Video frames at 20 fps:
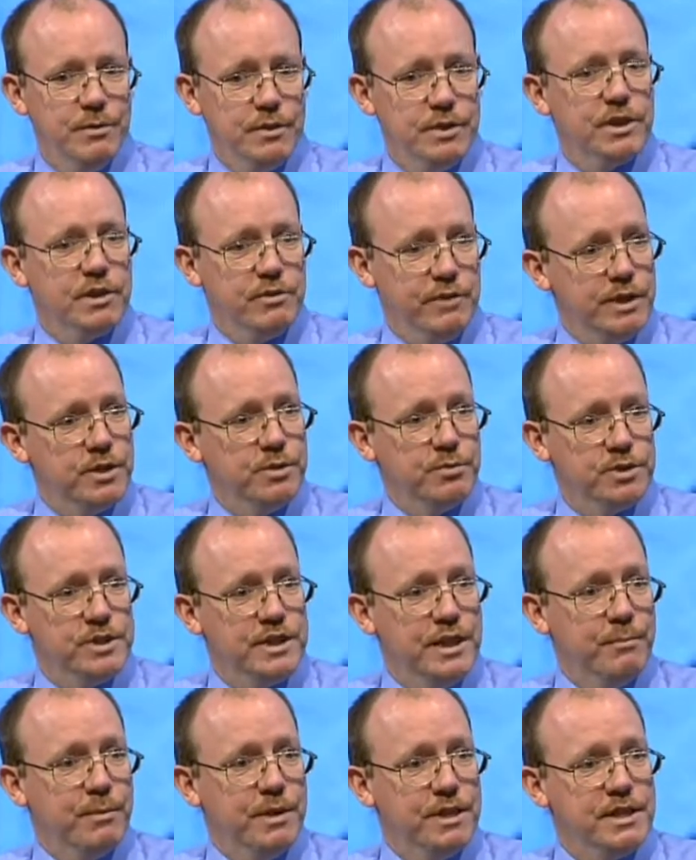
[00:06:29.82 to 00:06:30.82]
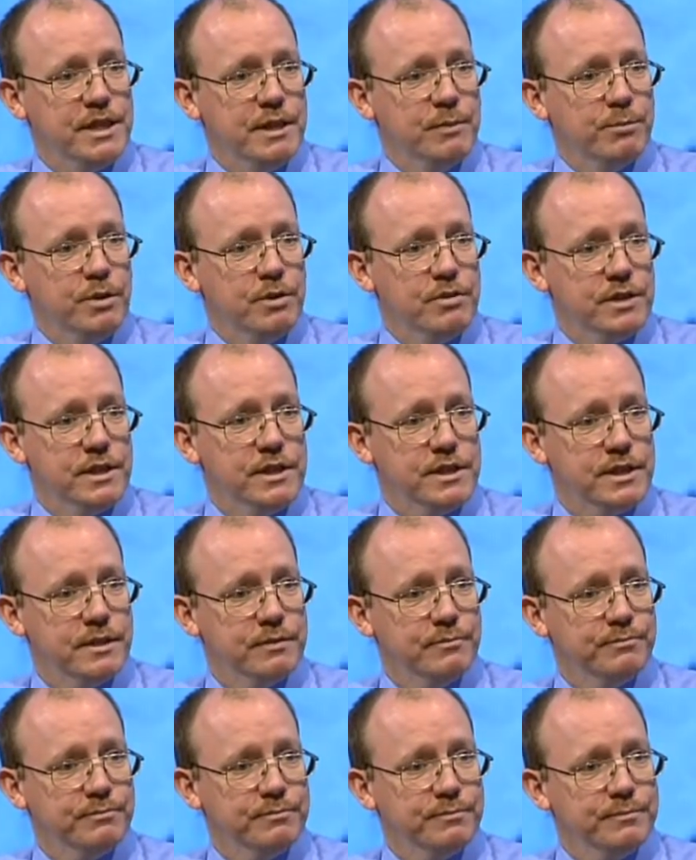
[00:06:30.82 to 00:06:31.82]
it was a gradual step by step
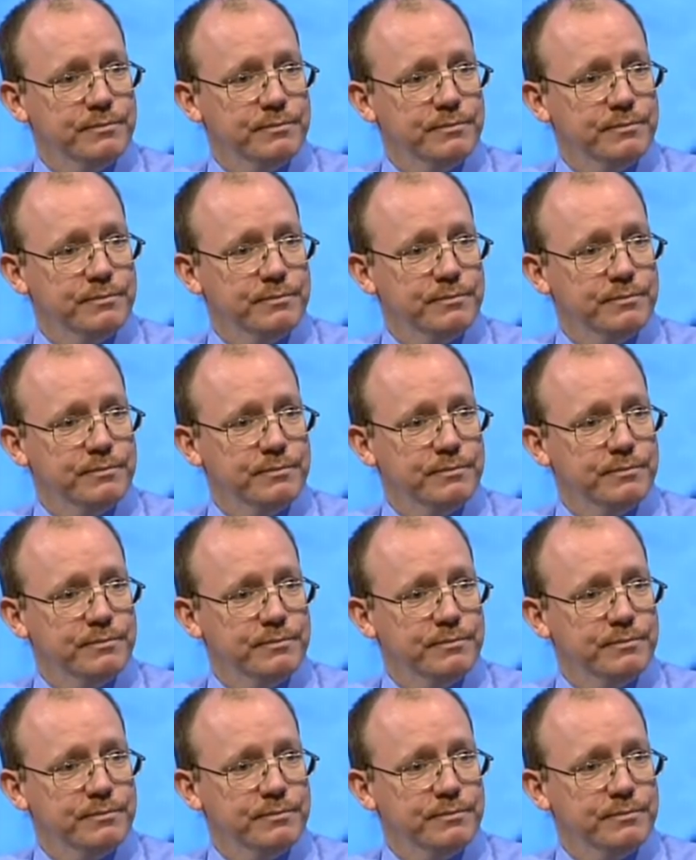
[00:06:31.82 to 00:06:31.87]
process.